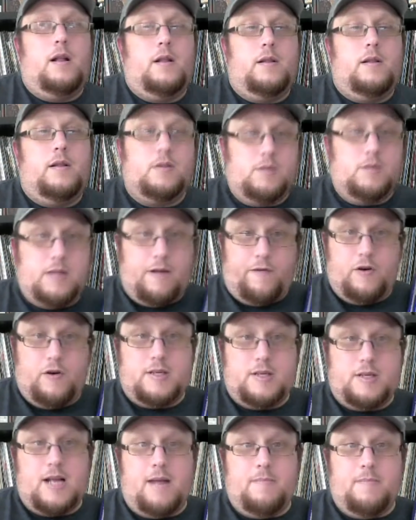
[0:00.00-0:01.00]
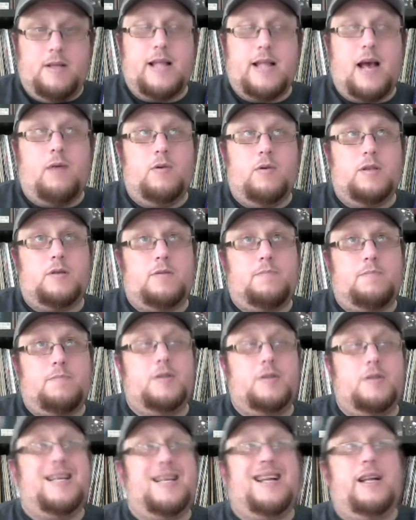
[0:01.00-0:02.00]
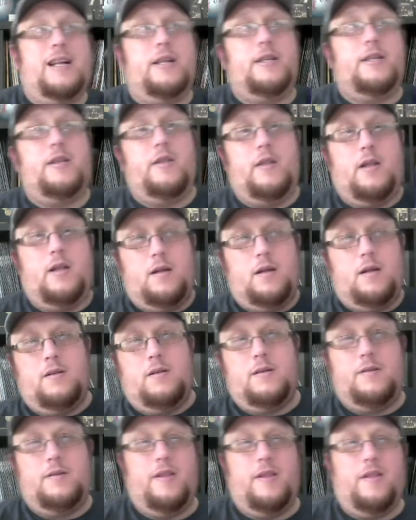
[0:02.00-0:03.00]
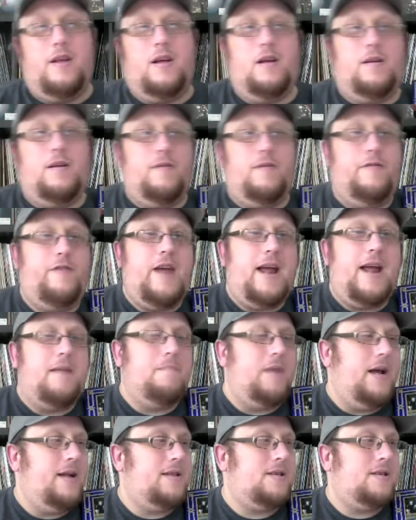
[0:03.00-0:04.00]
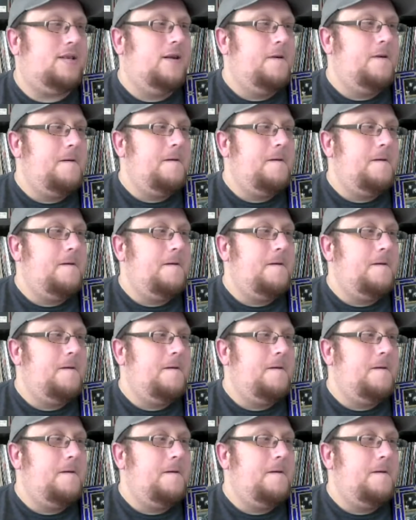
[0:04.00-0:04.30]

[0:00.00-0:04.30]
This is the first time that was presented to the fan base.